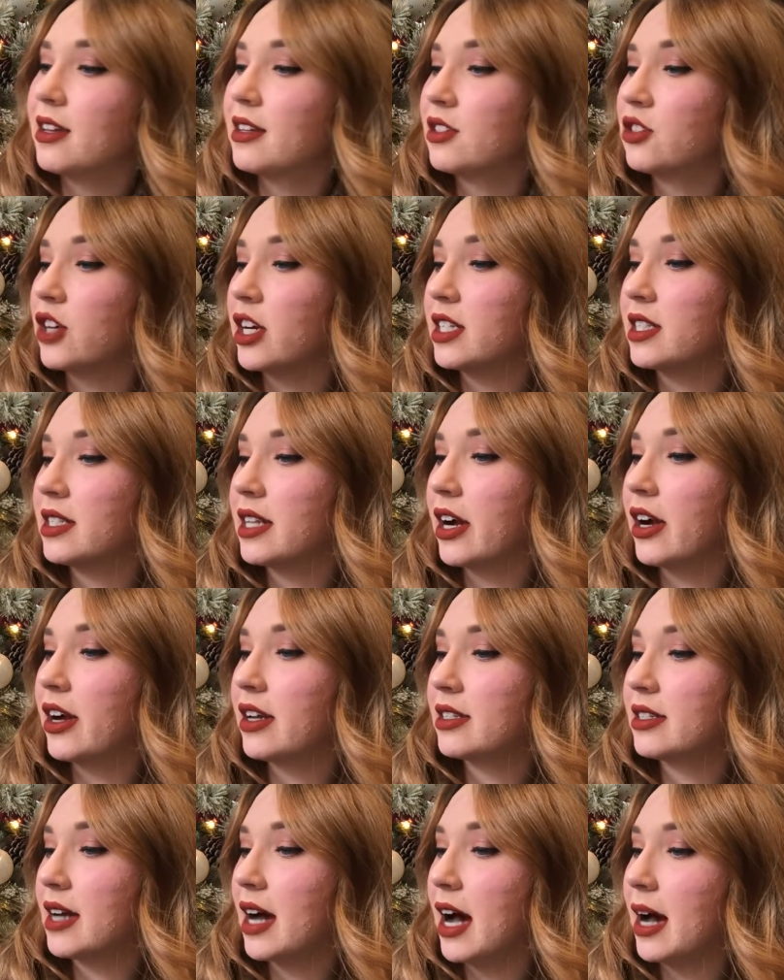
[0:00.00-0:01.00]

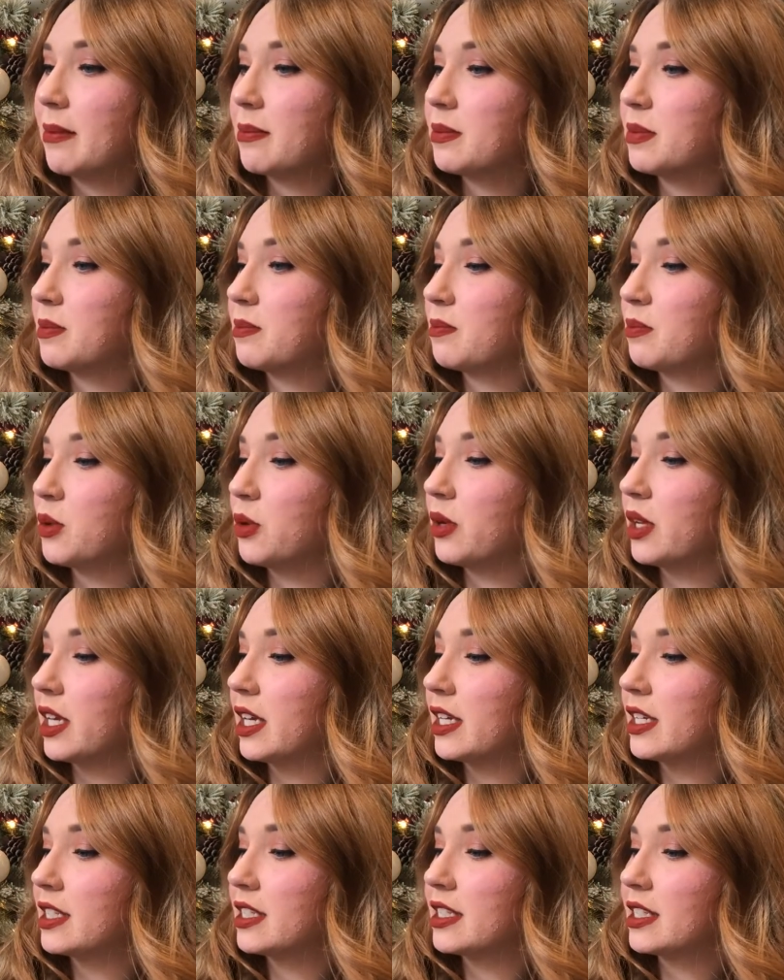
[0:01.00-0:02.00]
triceratop
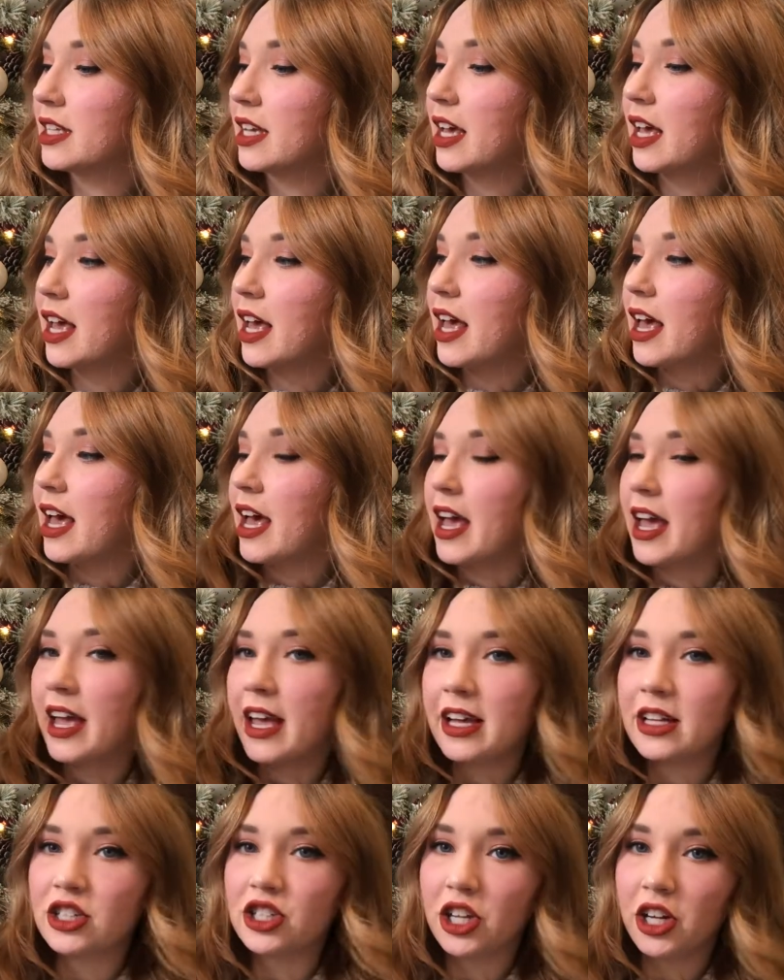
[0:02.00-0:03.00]
booties,
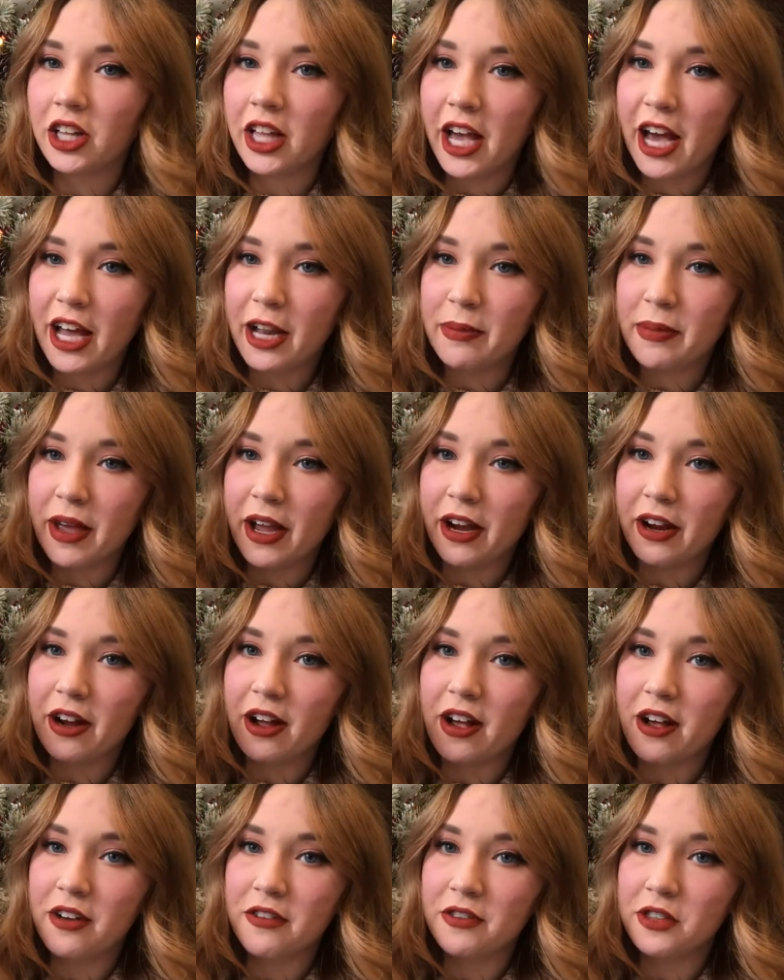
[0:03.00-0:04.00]
and Charlotte had a
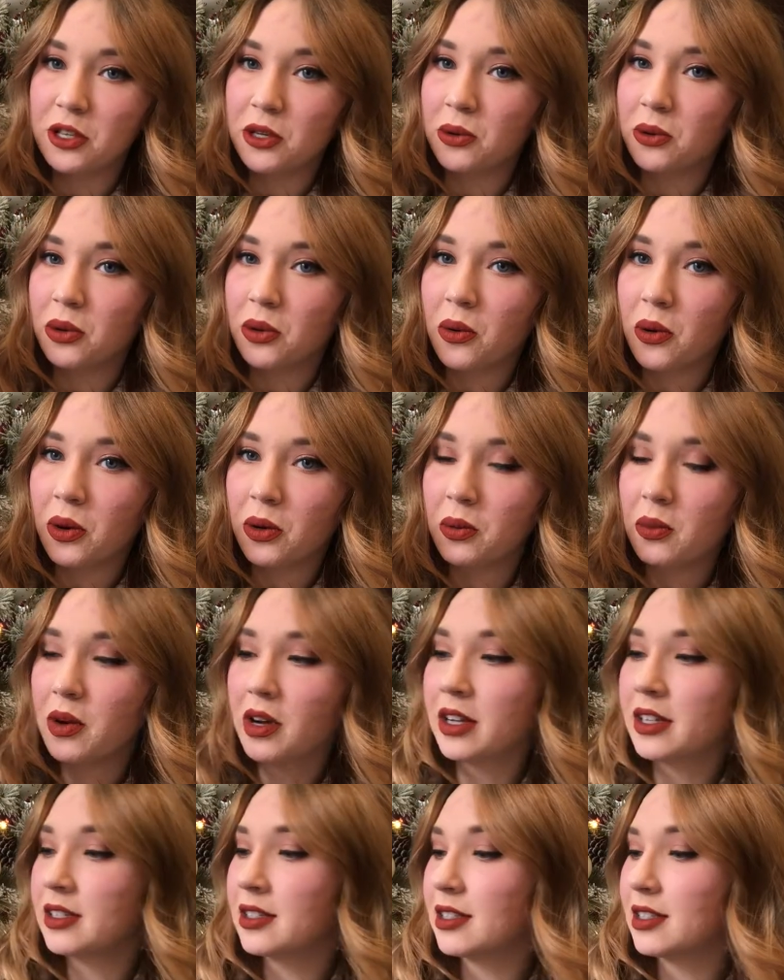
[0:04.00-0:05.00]
pair of the unicorn
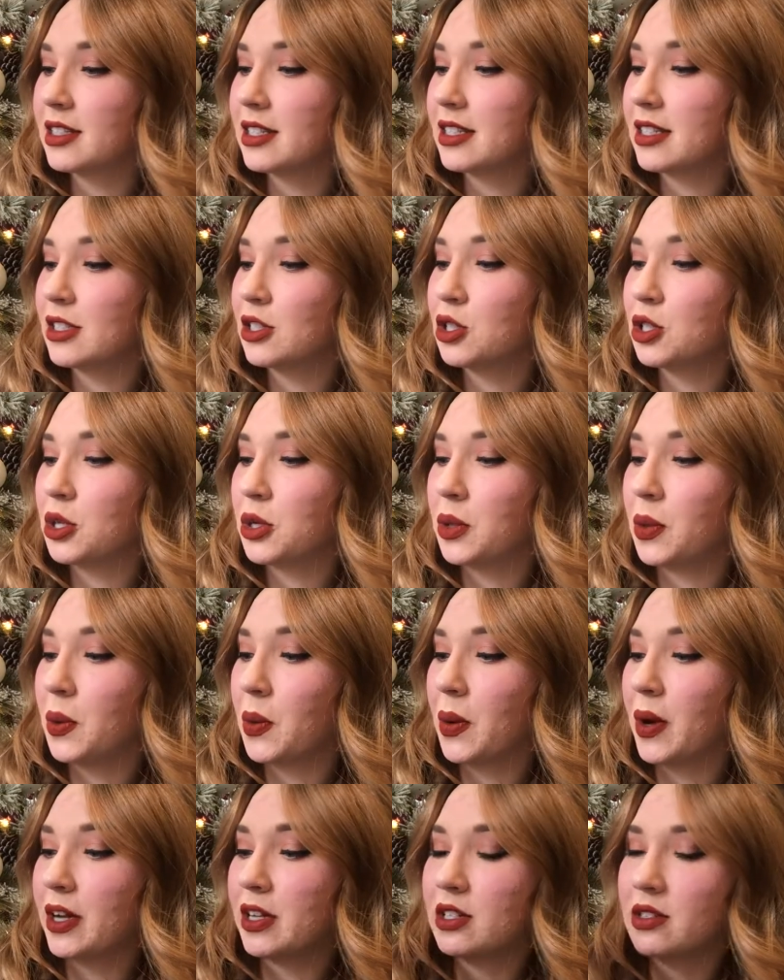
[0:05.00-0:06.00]
ones,
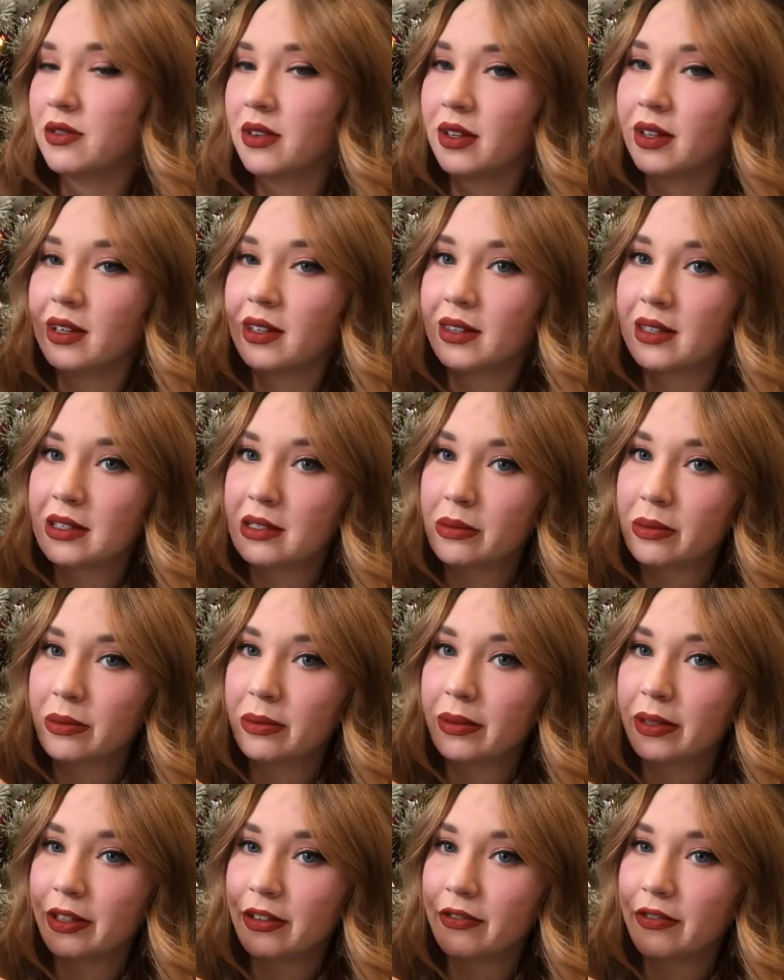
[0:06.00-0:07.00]
so I just felt like these were really